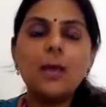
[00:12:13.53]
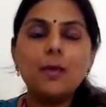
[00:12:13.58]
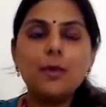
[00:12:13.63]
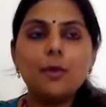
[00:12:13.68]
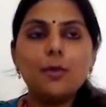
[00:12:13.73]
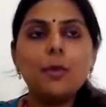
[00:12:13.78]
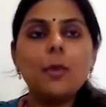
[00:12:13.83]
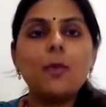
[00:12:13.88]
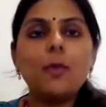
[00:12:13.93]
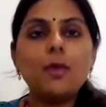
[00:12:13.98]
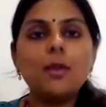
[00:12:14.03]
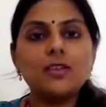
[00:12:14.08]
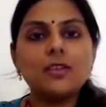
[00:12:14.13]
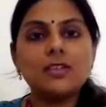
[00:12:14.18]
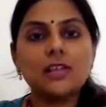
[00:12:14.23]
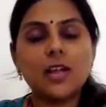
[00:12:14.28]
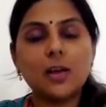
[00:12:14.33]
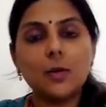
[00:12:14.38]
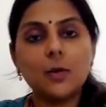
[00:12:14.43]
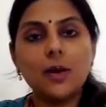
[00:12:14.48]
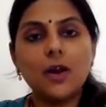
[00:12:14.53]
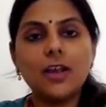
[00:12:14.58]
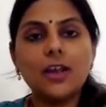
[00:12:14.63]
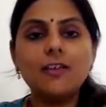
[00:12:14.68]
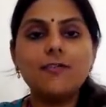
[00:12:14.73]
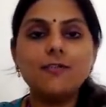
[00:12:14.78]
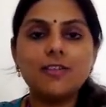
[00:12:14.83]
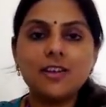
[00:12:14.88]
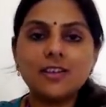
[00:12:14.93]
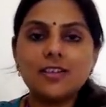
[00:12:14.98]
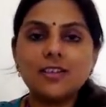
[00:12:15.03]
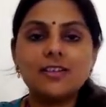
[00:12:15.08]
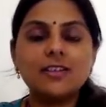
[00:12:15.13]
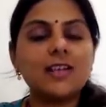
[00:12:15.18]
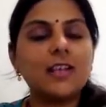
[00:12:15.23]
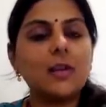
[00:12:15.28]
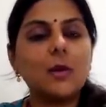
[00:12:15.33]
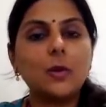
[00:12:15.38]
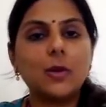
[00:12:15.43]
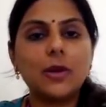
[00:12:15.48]
You may want to start working first and
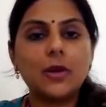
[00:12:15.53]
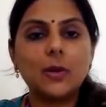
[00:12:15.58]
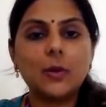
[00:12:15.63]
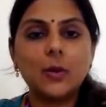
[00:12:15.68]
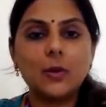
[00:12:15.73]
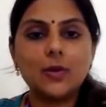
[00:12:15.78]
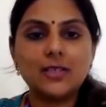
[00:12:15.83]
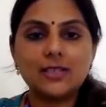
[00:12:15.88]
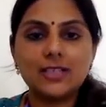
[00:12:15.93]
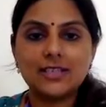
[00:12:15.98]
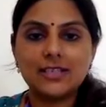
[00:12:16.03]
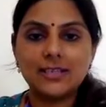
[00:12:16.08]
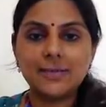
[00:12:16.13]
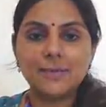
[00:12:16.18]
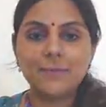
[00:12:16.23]
then look at courses.